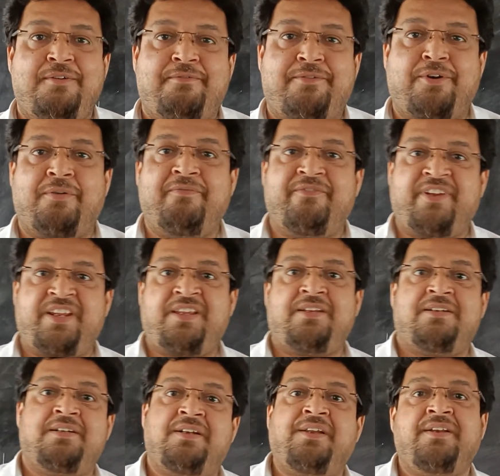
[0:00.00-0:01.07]
from very
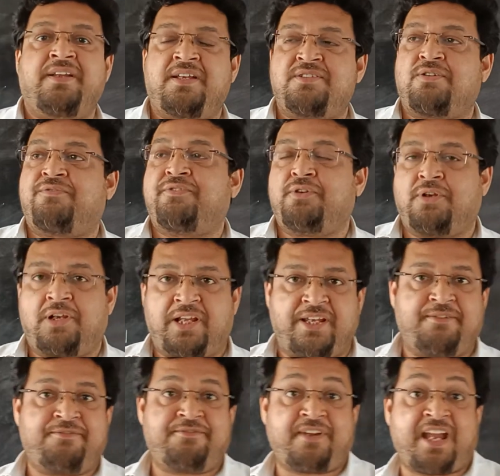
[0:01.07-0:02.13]
early days of your
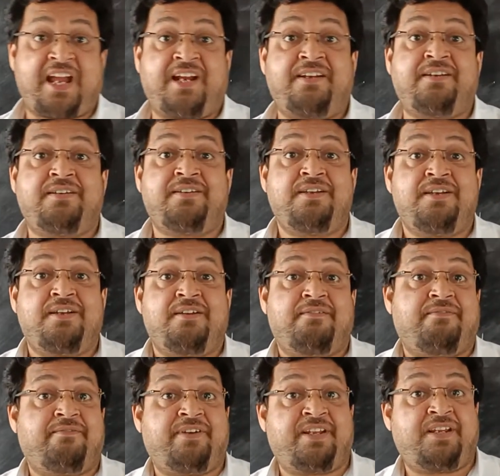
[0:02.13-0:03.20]
life and
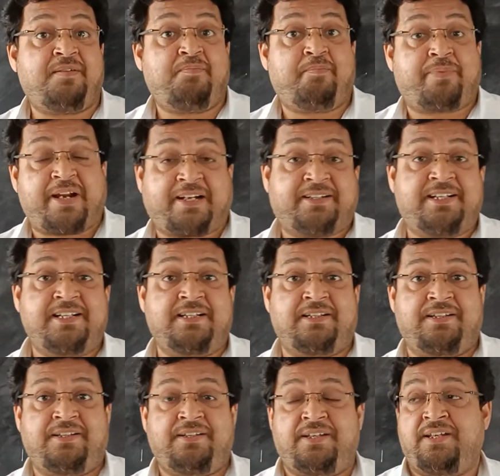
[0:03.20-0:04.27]
very
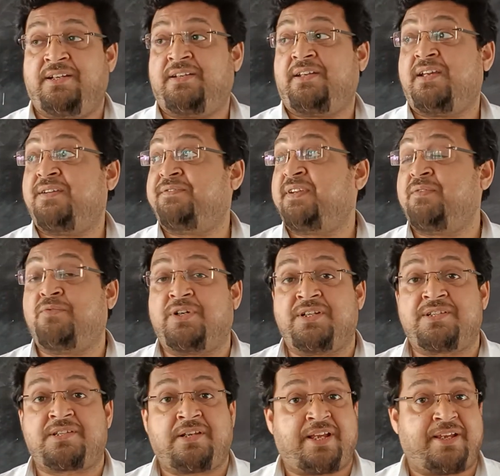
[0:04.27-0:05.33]
practically in
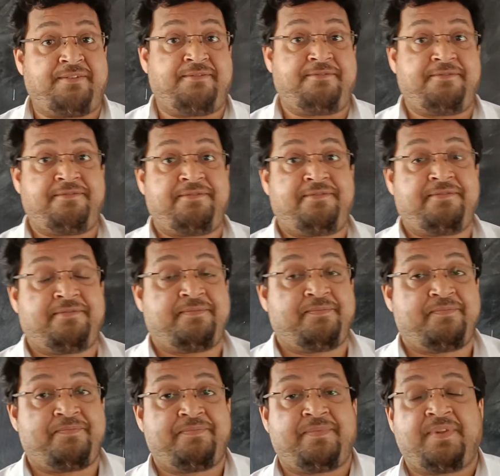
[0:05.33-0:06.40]
everyone's life,
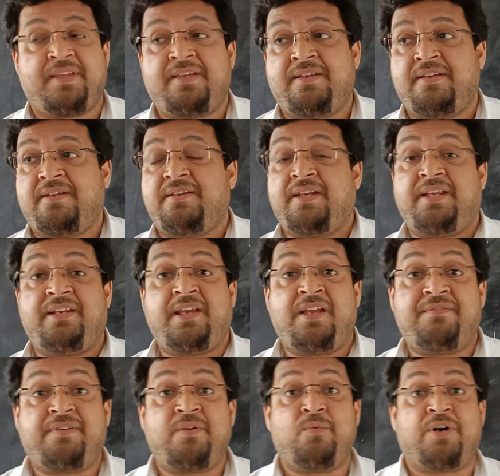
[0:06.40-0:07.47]
in
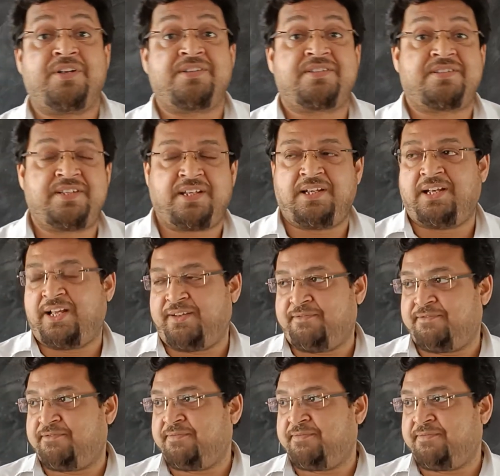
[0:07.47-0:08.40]
everyone's daily life.